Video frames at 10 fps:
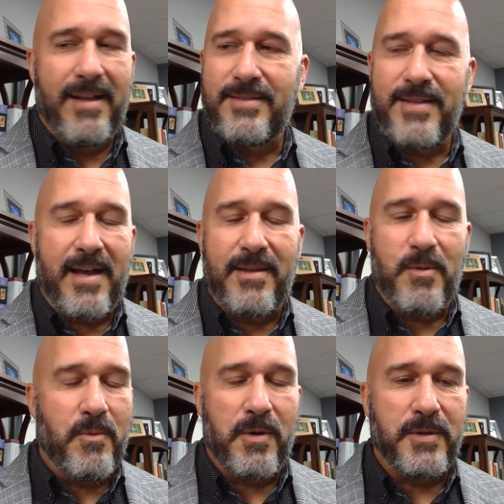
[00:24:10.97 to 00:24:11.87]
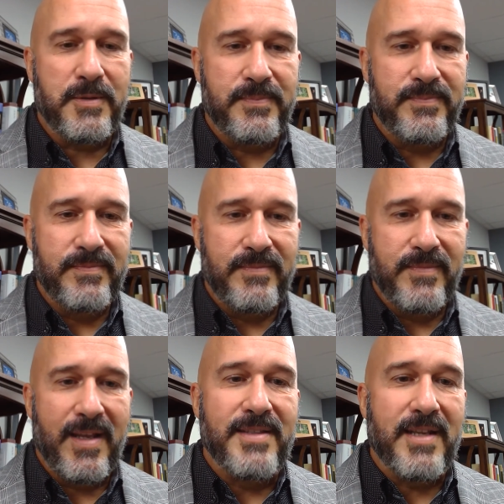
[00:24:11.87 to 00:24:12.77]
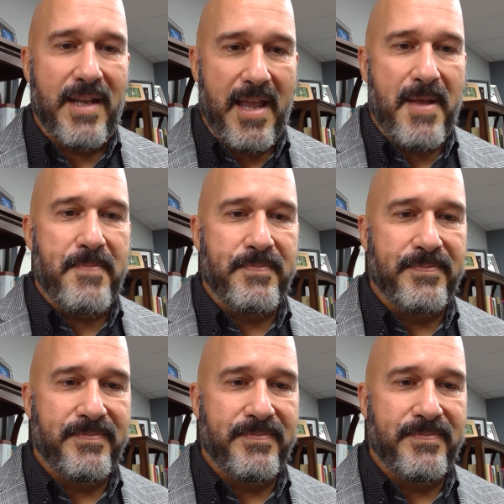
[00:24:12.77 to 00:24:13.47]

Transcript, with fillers: It's not in the world, it's in Him.